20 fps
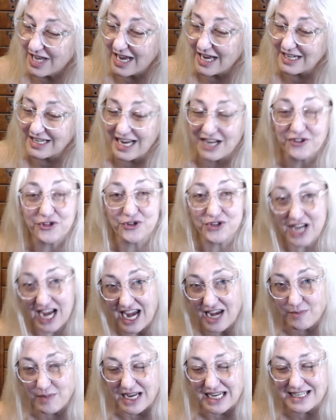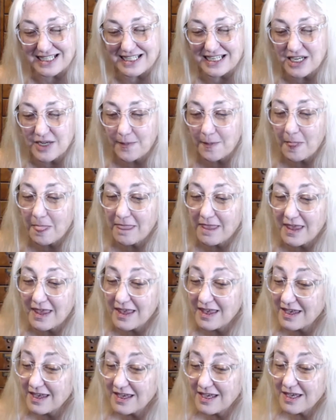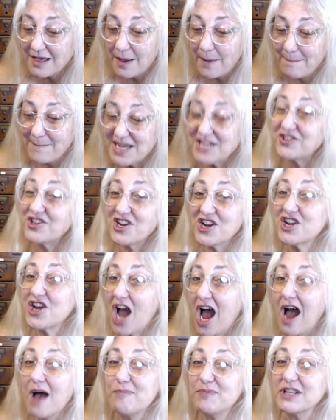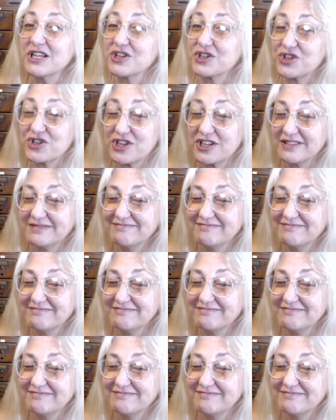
and entertainment, mission accomplished.